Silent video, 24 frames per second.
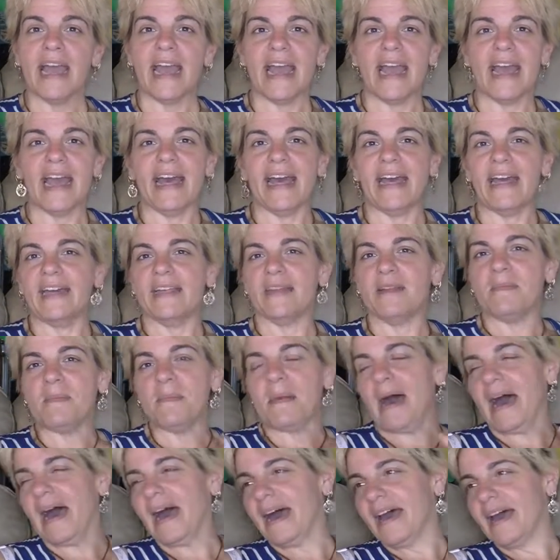And
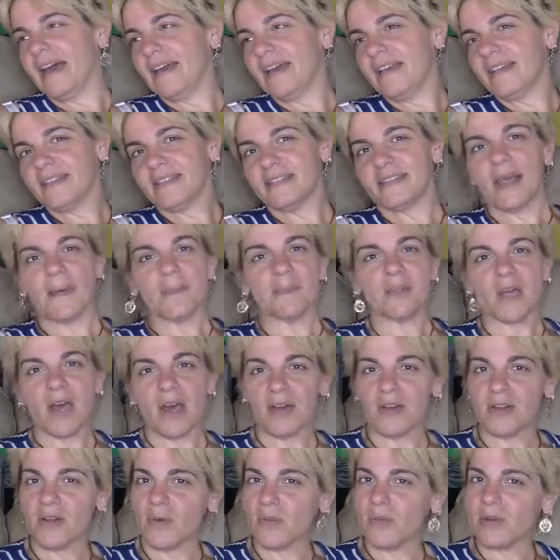my
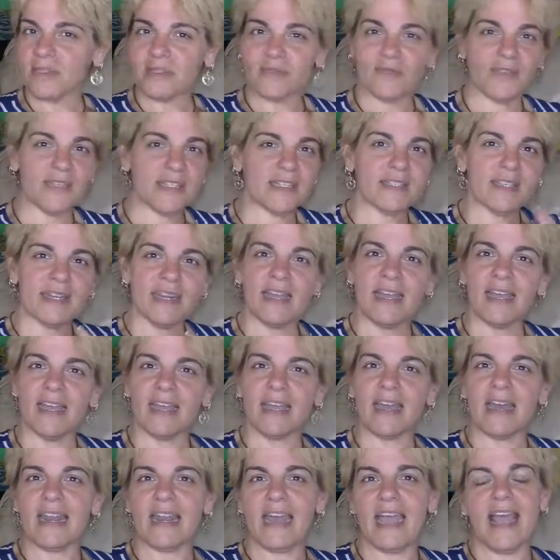stepdaughter was
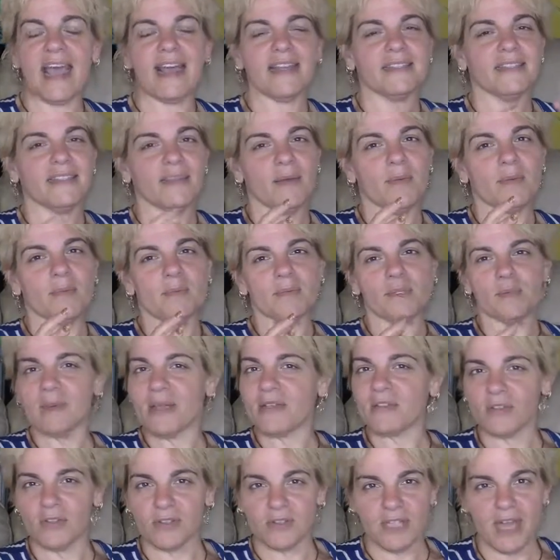visiting, and I had some
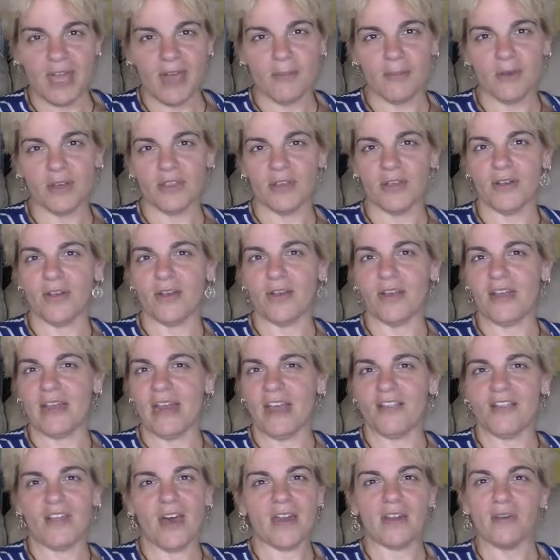special time with her, and I
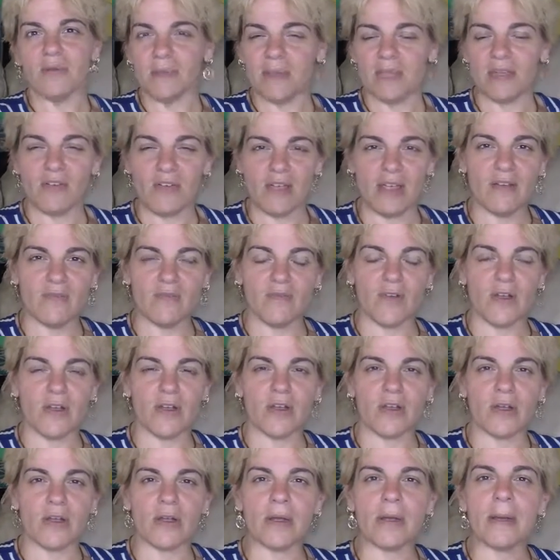thought it would be great for
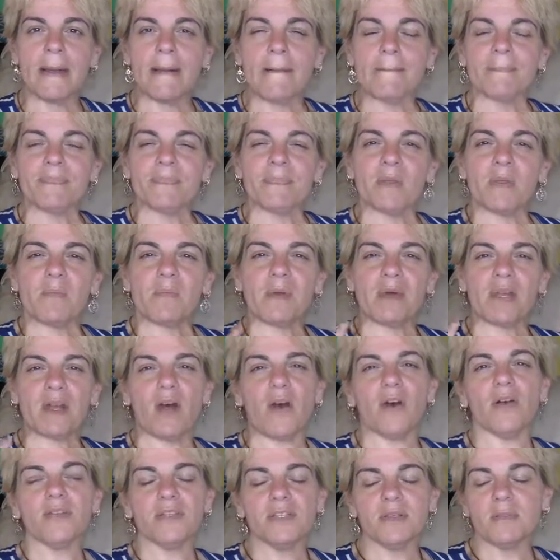her. But
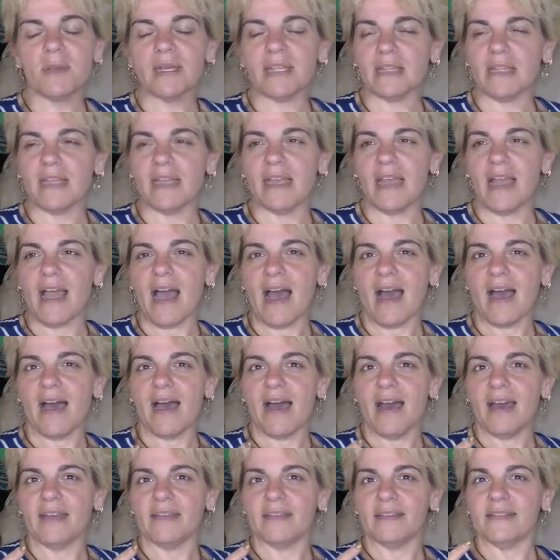ultimately,
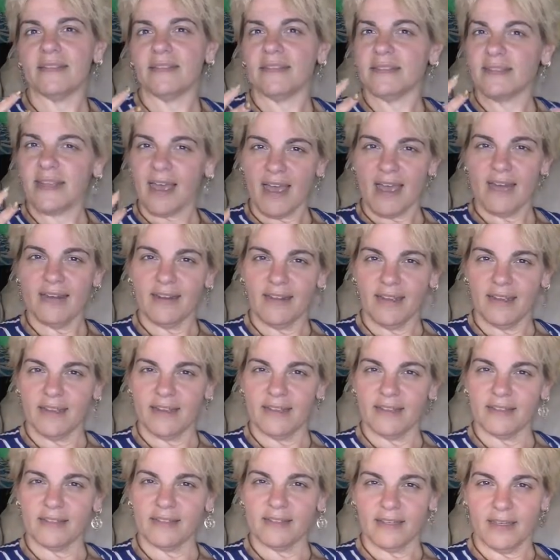I
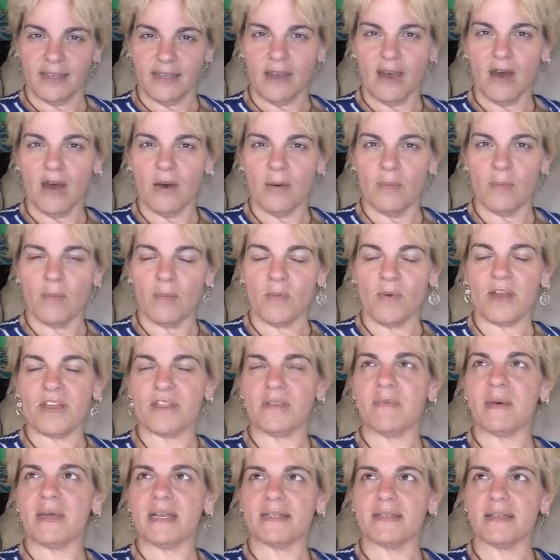decided to come with
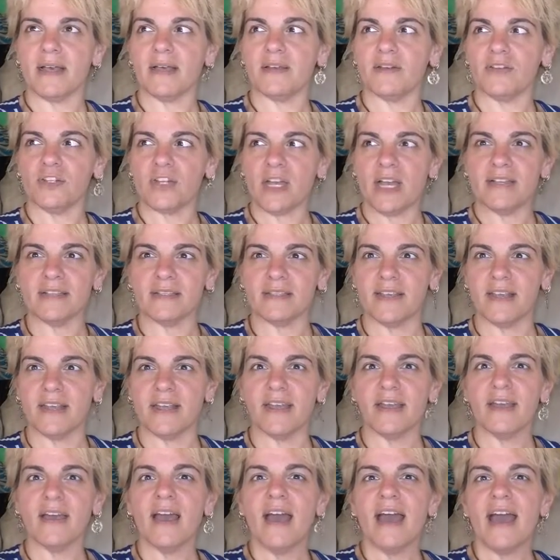my son,
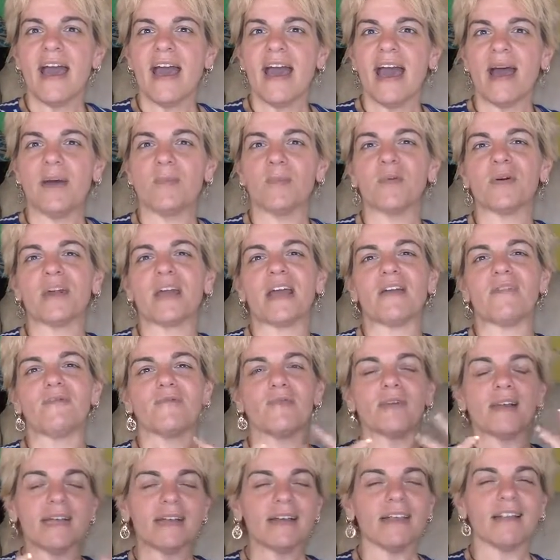Jesse. And what I
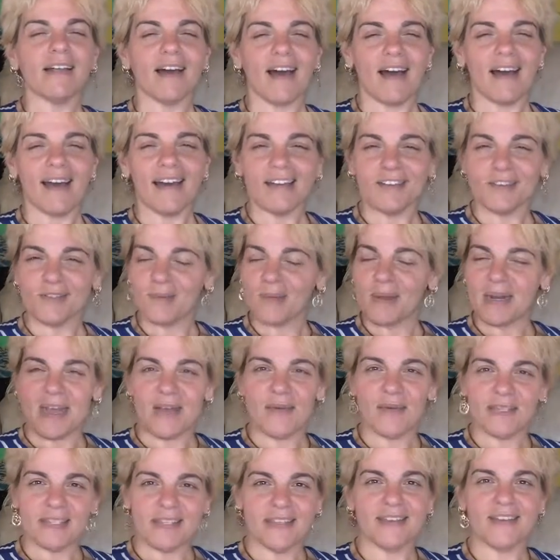realized when I
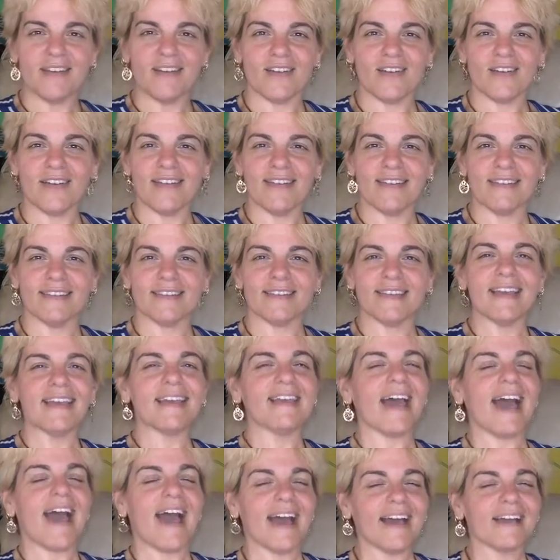was here is
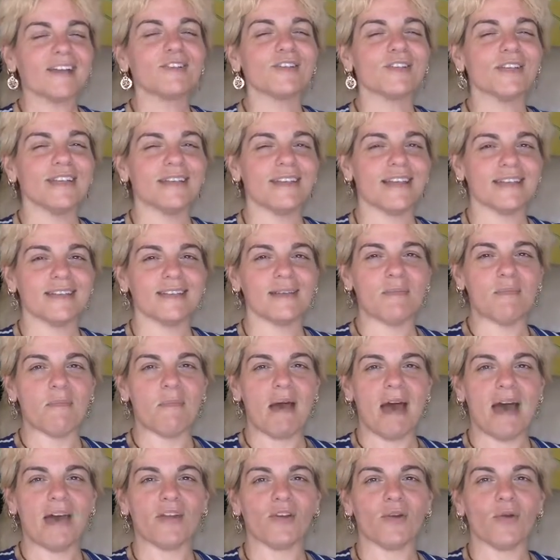it actually doesn't
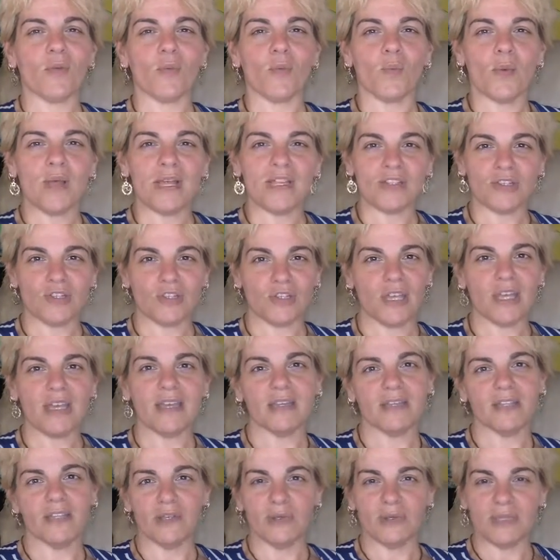matter which
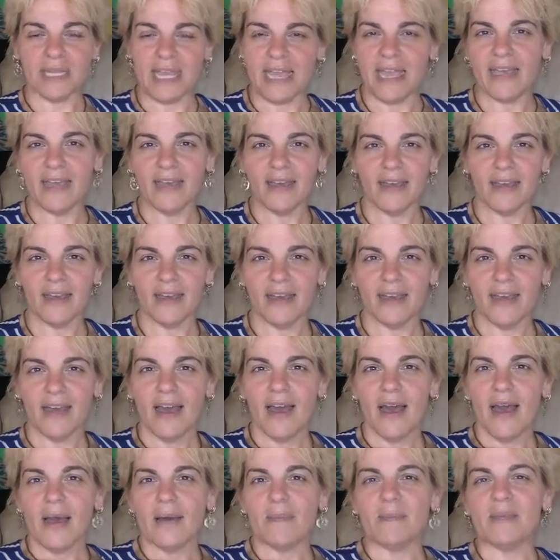kid you take,
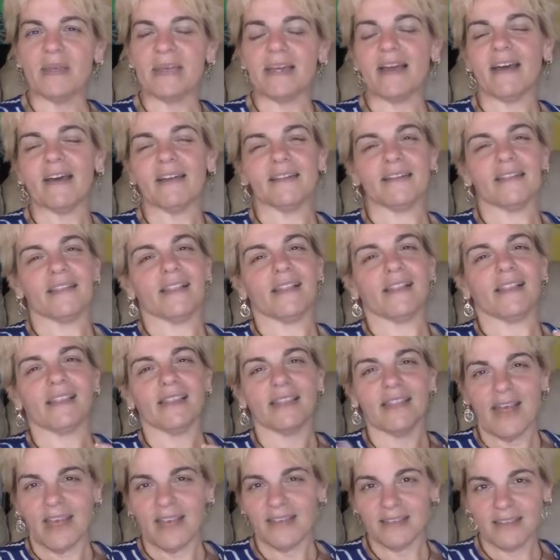because the
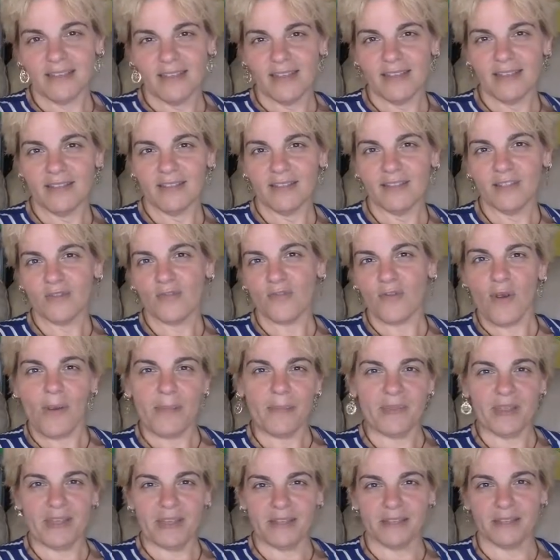lessons
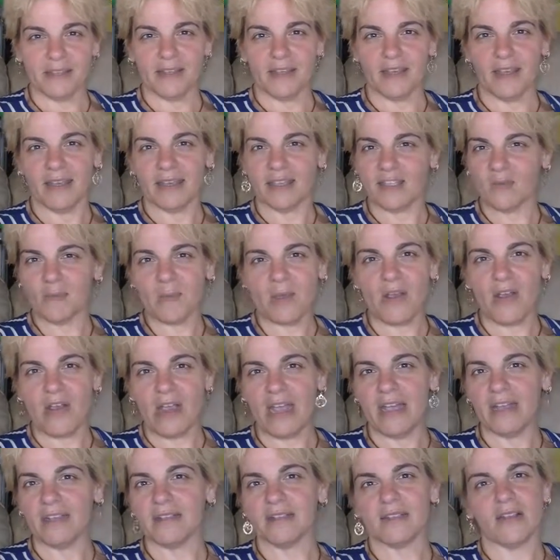from this
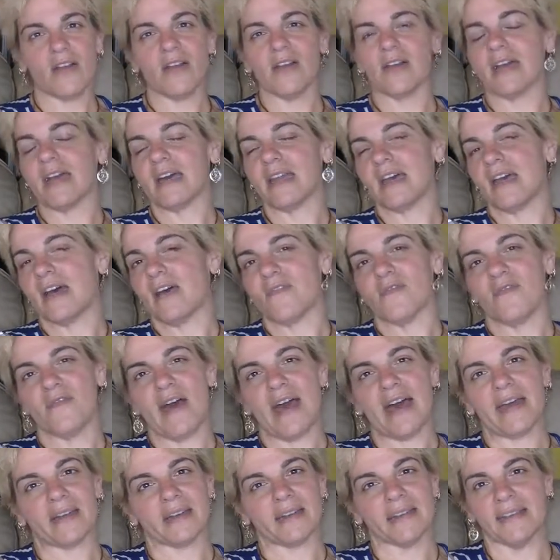experience are going to
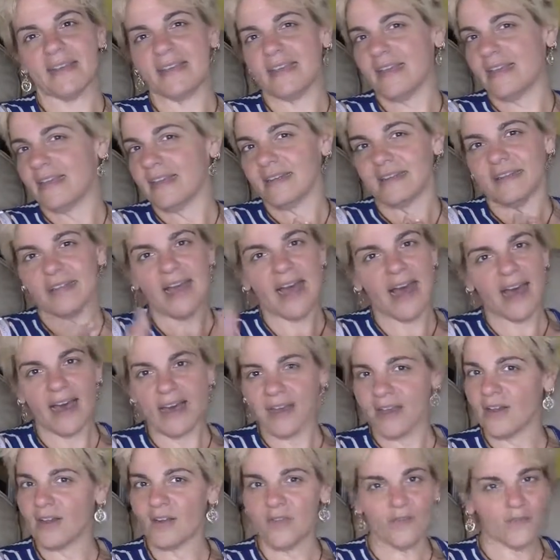affect the
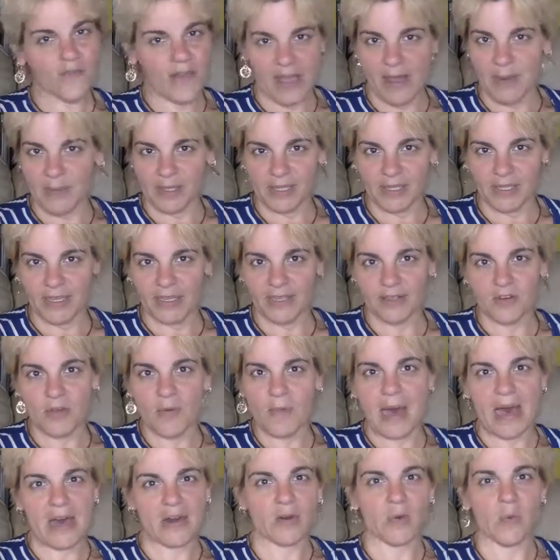entire family, no
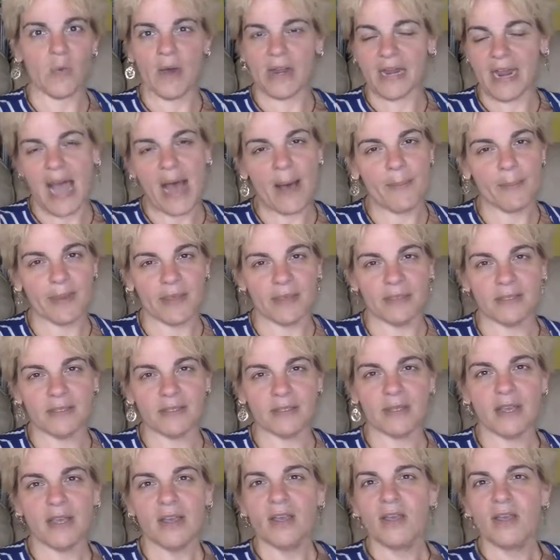matter what happens.